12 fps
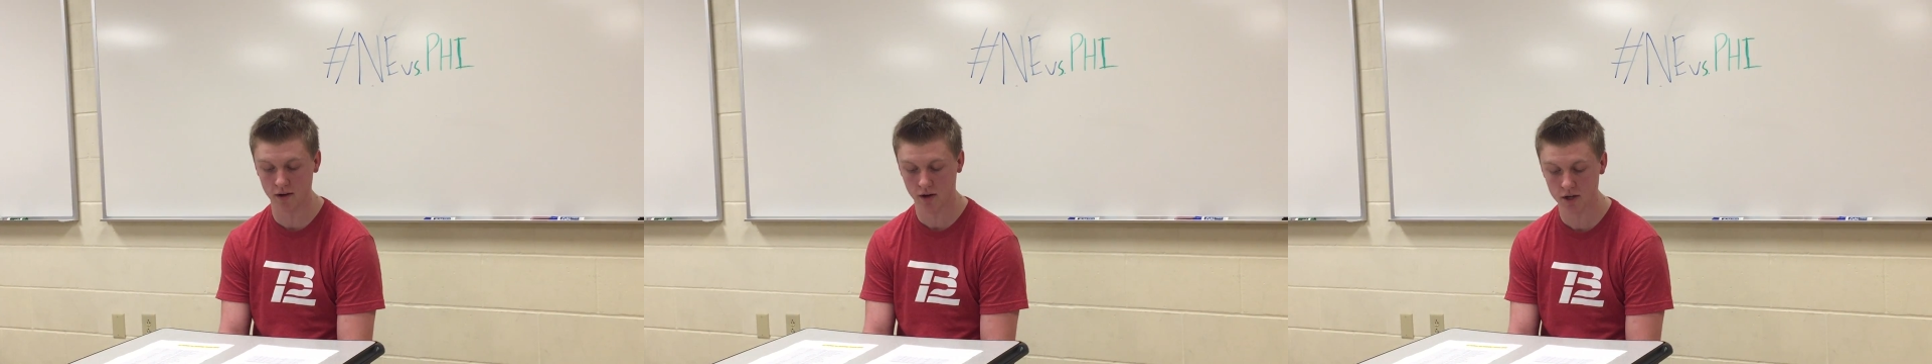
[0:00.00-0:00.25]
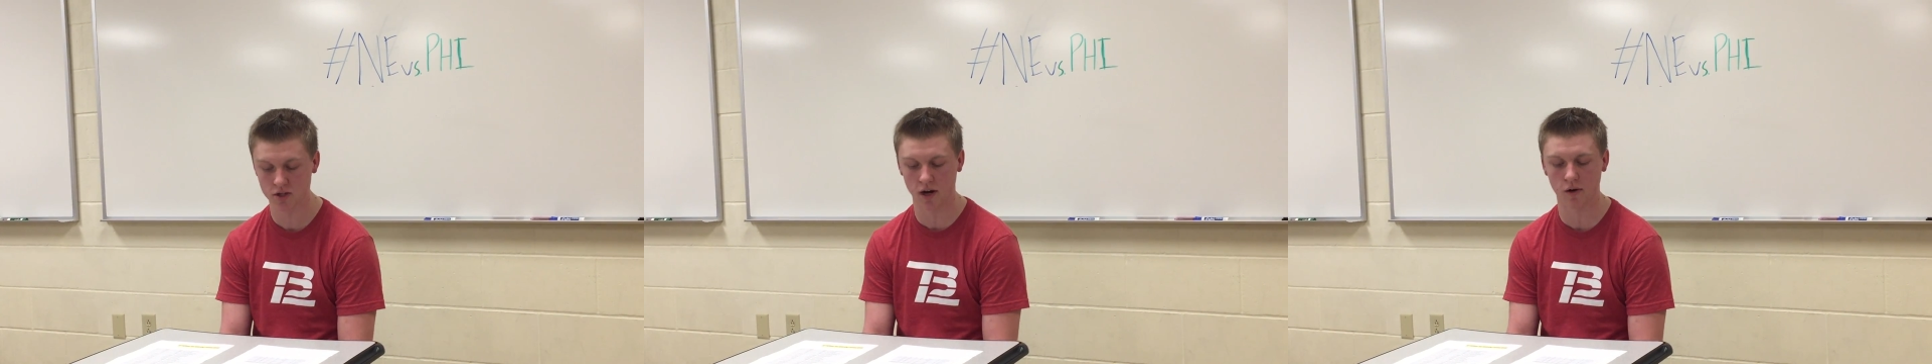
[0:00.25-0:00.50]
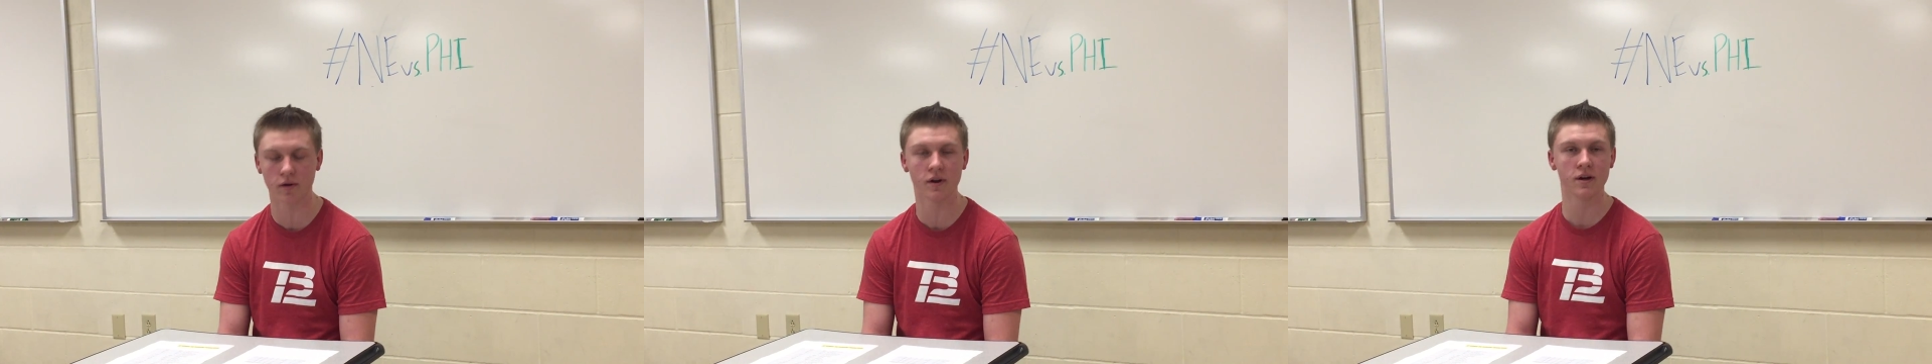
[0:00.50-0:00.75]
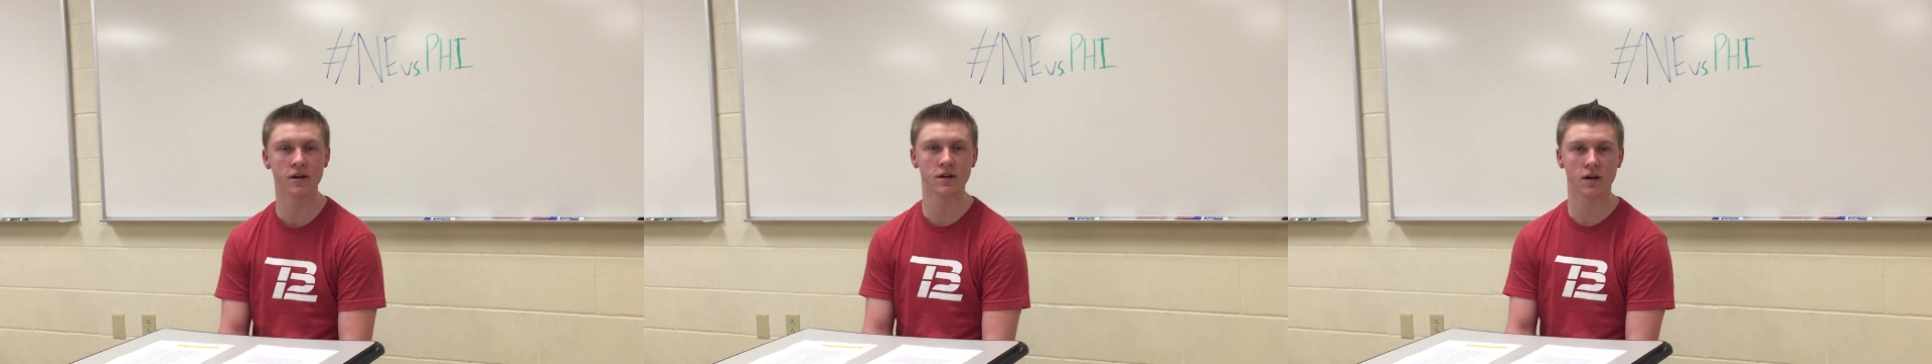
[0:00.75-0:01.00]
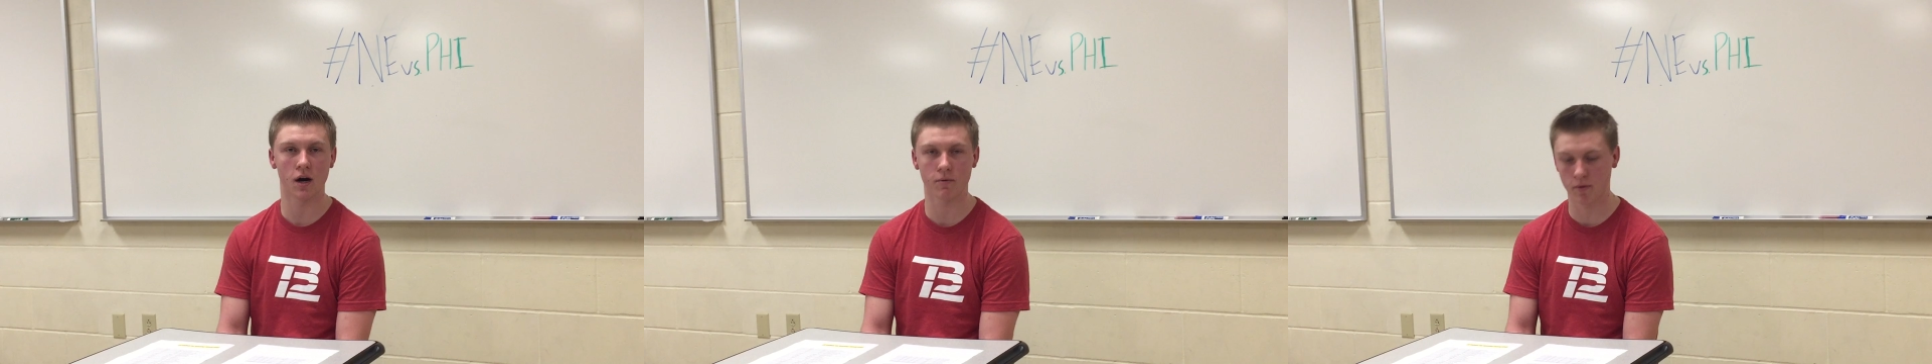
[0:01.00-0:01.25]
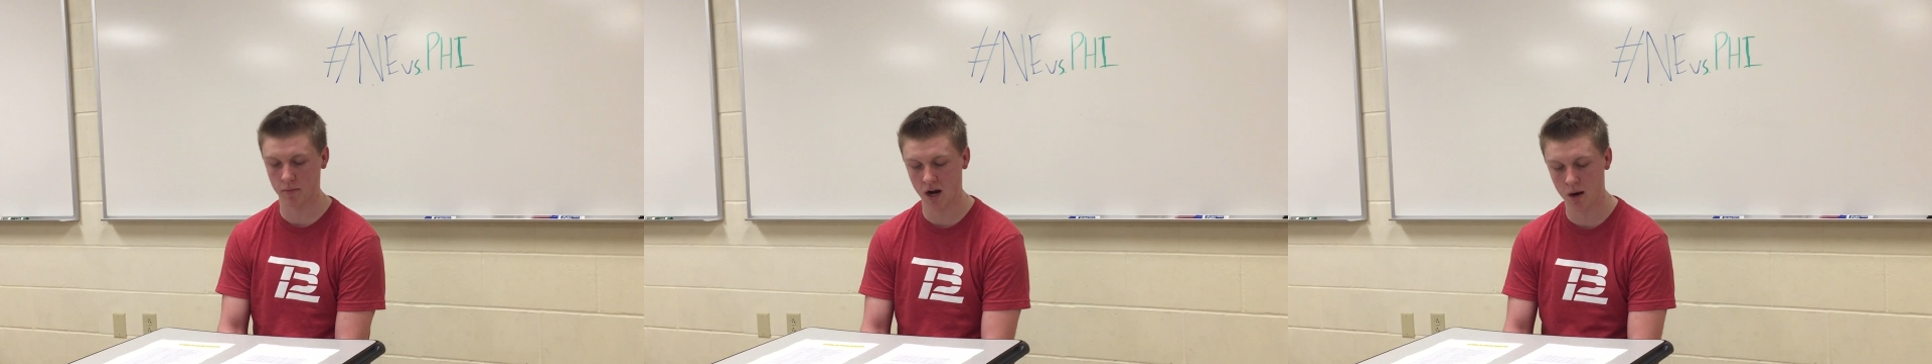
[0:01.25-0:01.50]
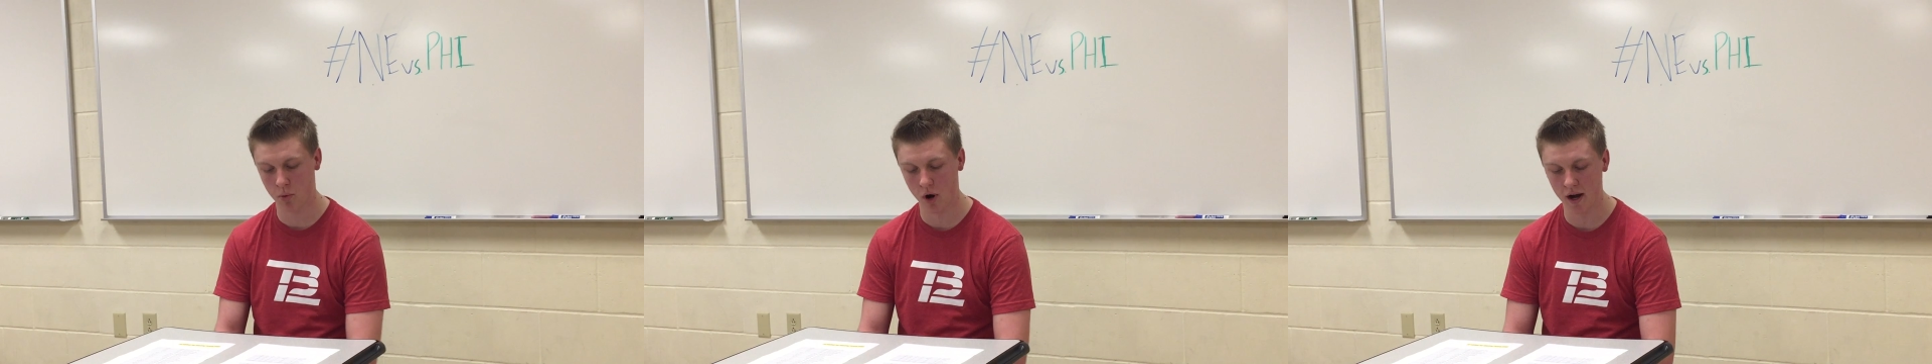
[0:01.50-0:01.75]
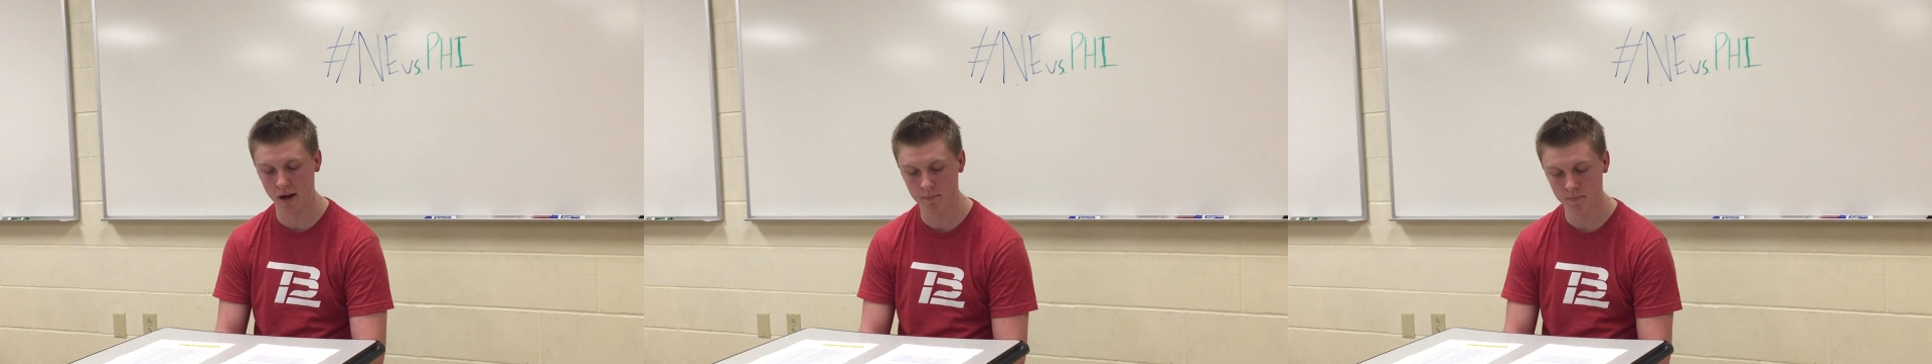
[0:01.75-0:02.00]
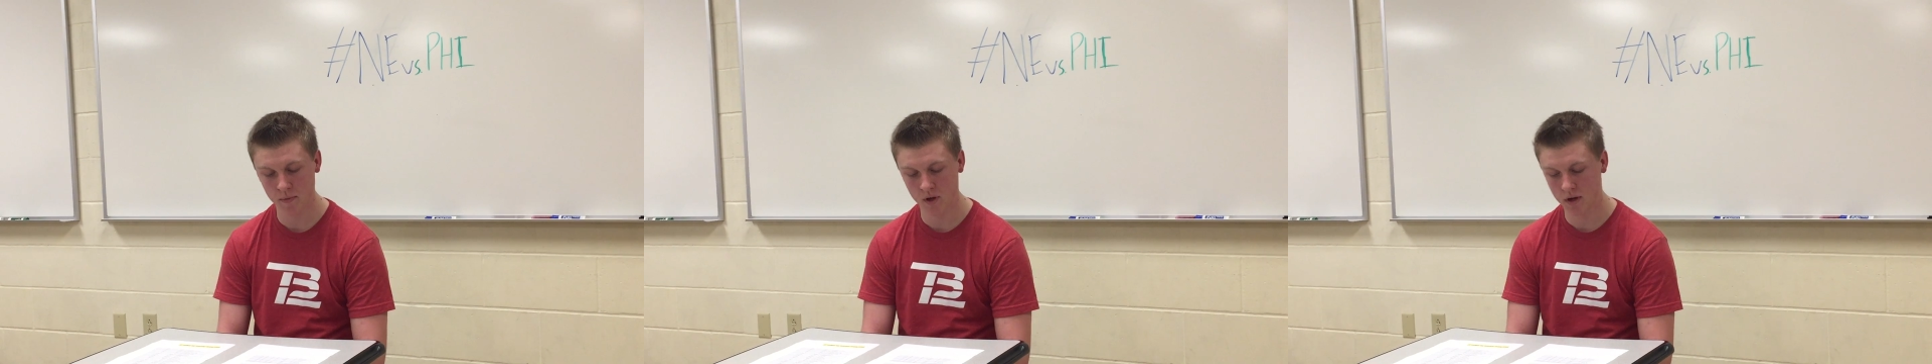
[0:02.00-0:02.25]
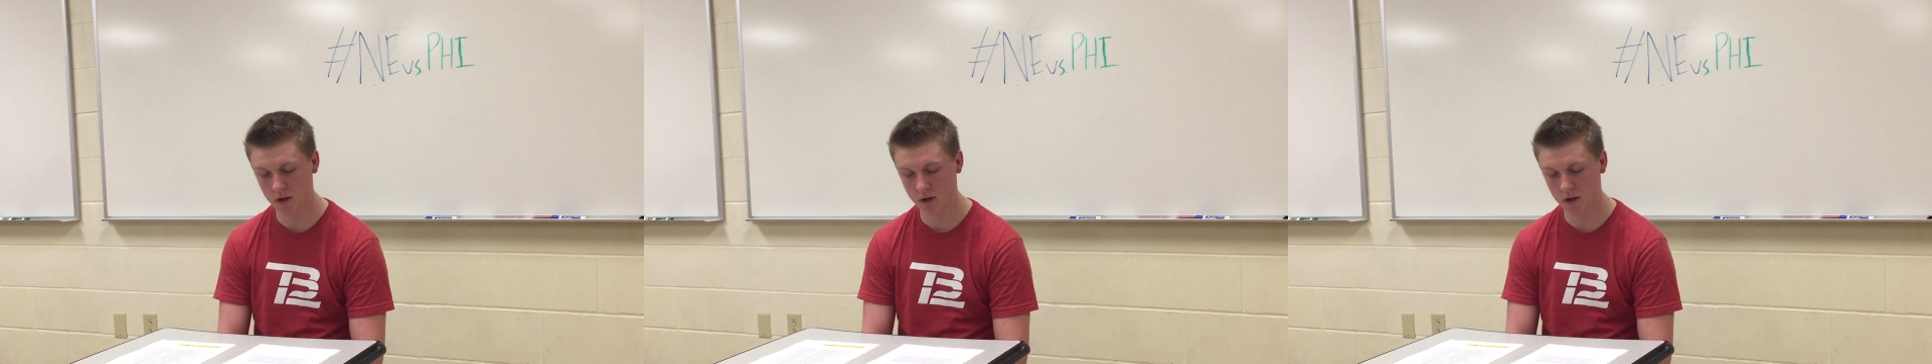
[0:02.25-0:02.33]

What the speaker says: touchdown from Tom Brady.